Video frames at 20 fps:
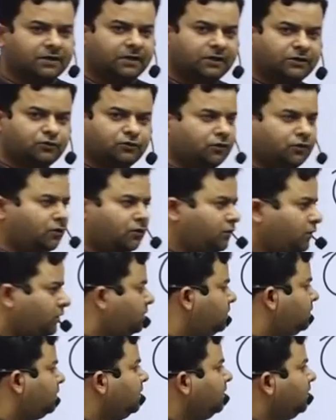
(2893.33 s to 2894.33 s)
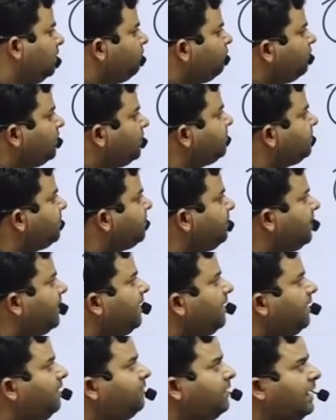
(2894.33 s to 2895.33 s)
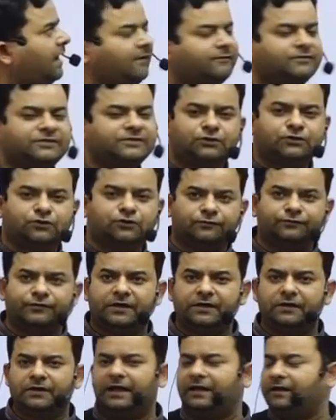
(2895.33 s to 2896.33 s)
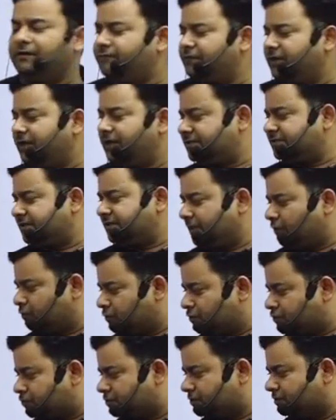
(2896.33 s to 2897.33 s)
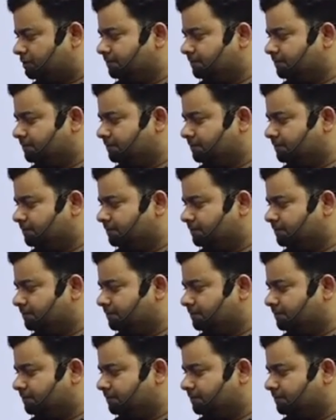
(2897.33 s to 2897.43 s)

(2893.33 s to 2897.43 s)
to you or not, whatever I have said so far, and if there is any question.